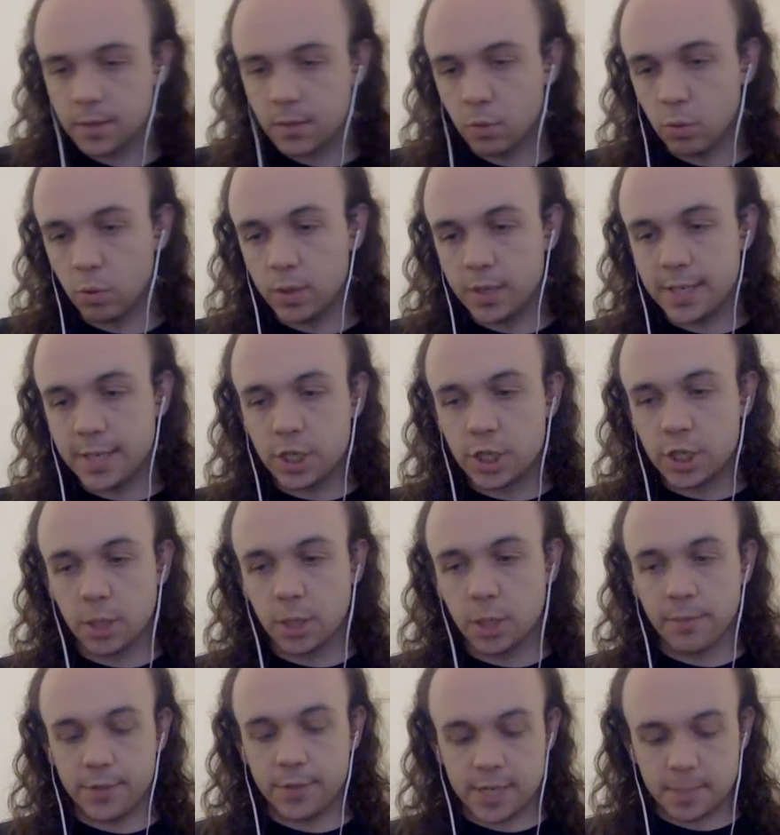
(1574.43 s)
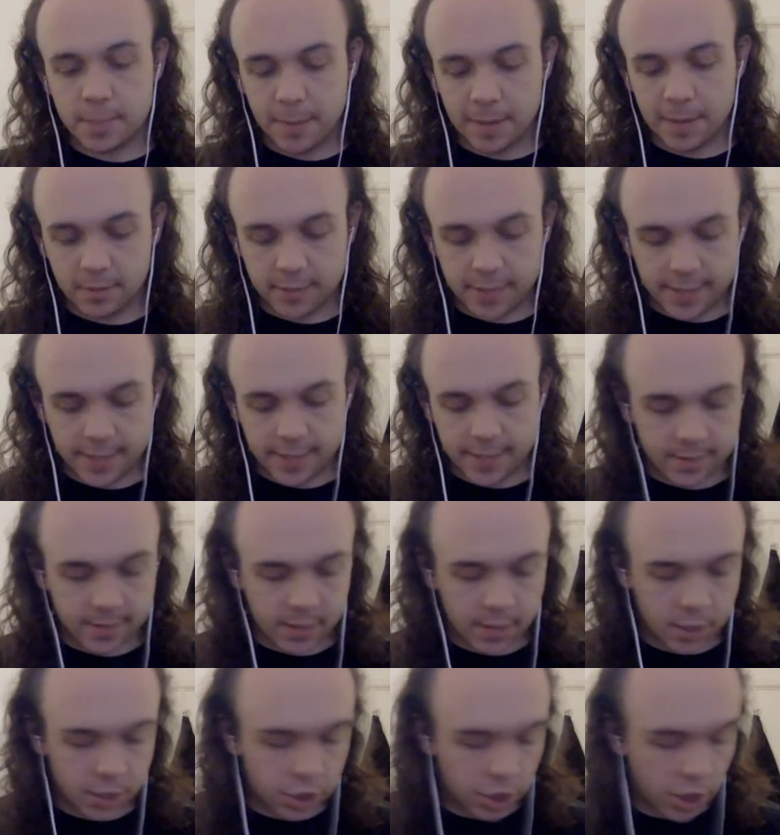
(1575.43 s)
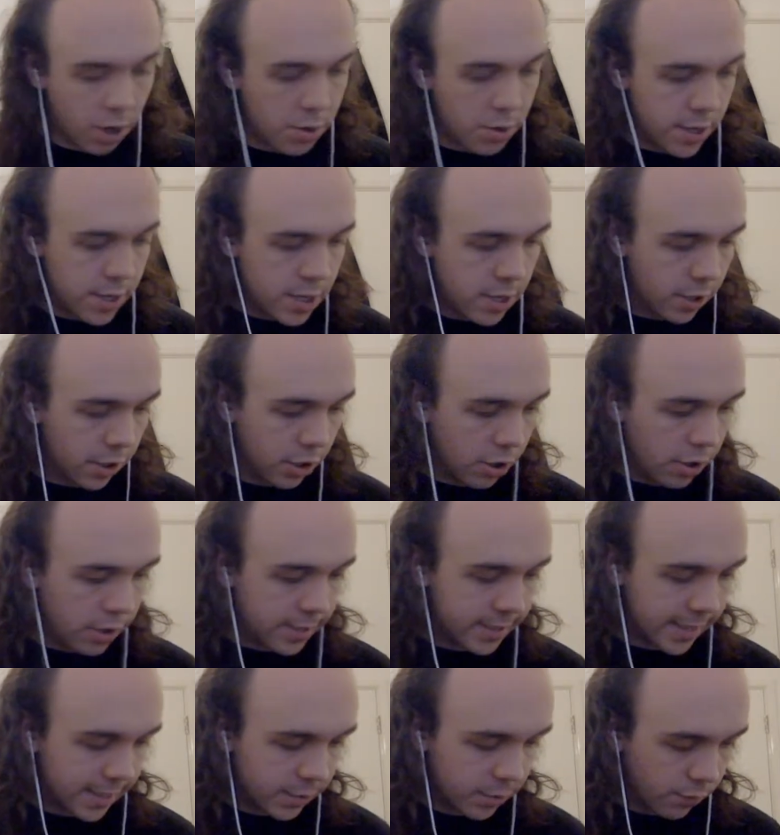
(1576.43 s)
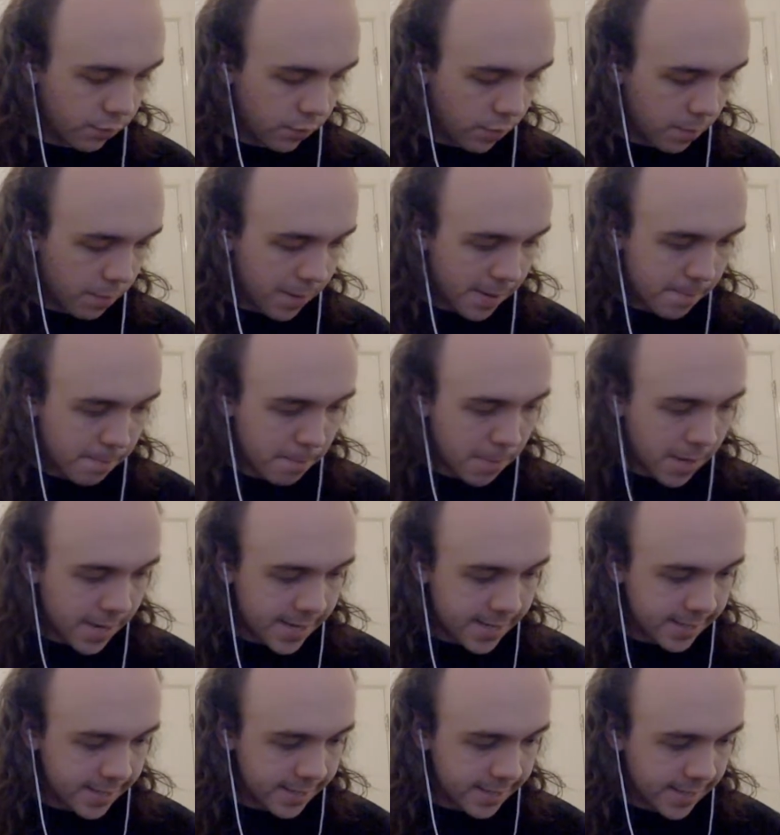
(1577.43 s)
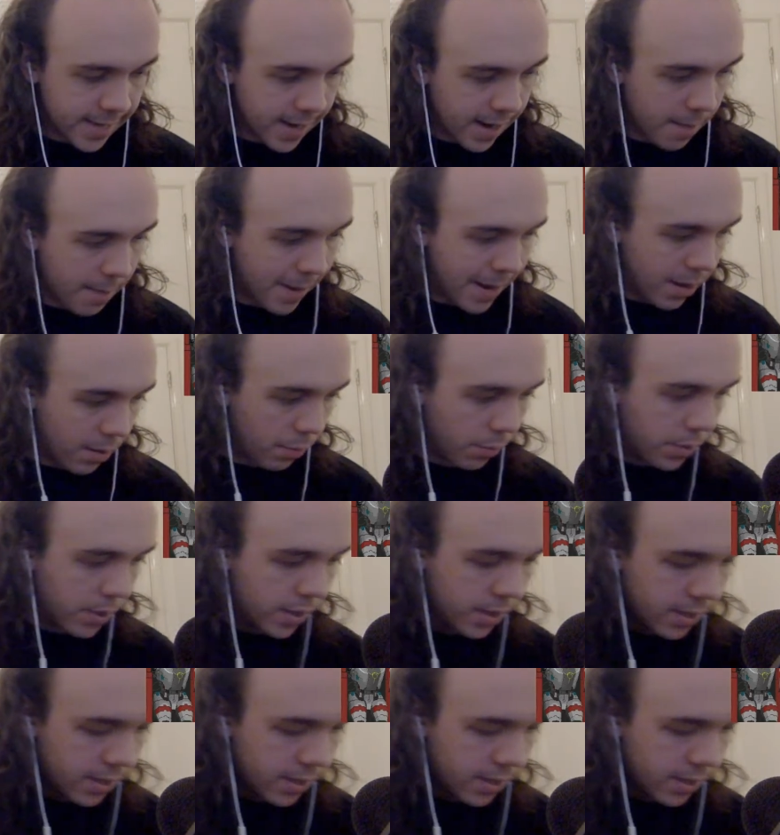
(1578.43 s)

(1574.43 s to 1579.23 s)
or at least some of these buildings, so that you can understand sort of my mindset about